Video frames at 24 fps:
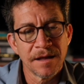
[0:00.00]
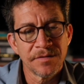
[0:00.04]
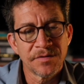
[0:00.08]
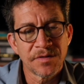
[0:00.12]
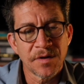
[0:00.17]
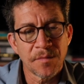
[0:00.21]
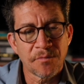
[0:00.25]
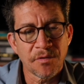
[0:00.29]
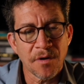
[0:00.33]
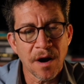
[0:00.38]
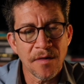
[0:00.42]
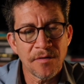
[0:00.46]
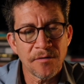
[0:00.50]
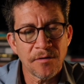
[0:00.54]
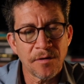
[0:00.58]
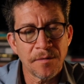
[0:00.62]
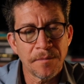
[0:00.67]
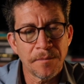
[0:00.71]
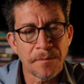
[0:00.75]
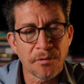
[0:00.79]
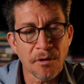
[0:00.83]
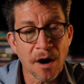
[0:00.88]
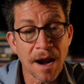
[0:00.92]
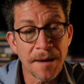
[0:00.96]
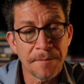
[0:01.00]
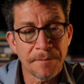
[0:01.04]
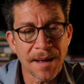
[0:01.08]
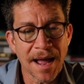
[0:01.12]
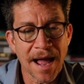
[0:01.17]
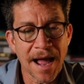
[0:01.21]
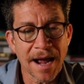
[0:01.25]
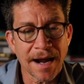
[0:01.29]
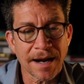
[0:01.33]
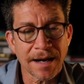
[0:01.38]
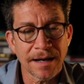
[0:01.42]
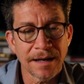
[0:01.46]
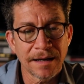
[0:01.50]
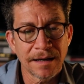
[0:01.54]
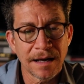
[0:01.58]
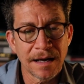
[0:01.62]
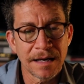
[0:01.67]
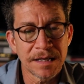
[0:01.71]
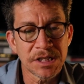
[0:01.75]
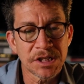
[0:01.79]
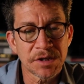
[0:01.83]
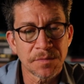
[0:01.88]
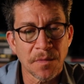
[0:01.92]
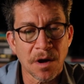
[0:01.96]
the brother brought back
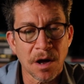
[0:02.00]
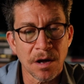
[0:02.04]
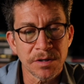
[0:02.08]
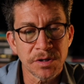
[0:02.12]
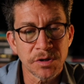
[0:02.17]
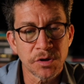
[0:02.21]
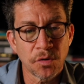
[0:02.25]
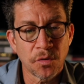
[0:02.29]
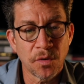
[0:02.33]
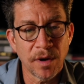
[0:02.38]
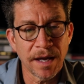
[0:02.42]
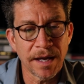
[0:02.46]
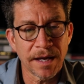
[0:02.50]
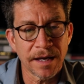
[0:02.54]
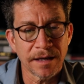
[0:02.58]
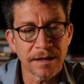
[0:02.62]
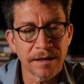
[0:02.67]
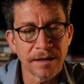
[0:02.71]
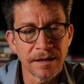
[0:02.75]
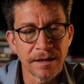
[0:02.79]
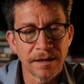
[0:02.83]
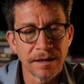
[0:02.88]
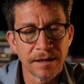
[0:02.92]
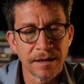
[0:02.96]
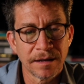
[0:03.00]
a small twig.